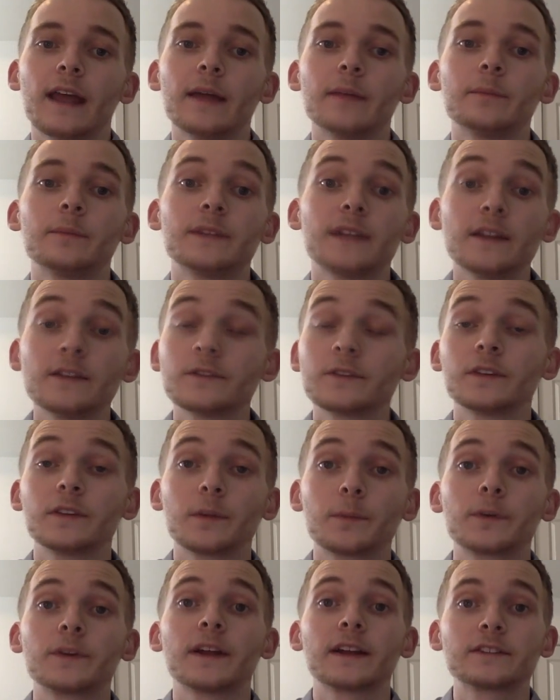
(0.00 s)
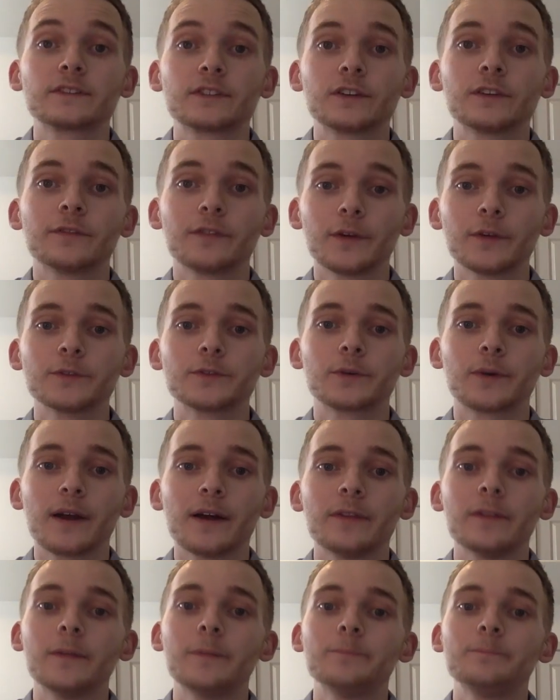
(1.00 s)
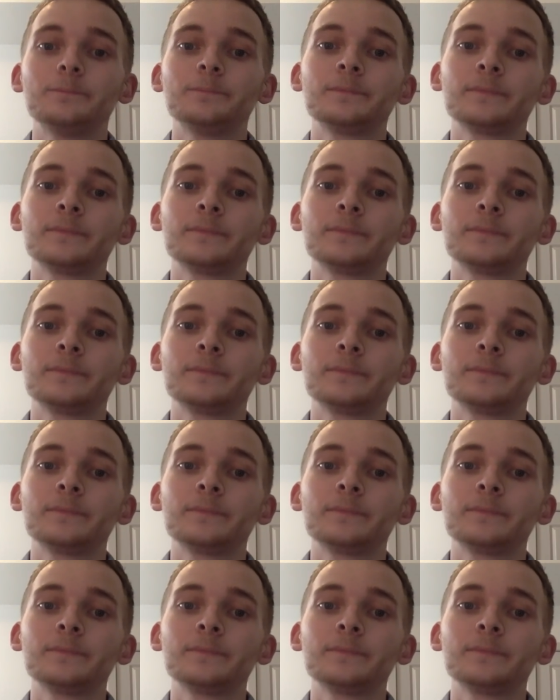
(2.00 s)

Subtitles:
and potentially the protection of those around them.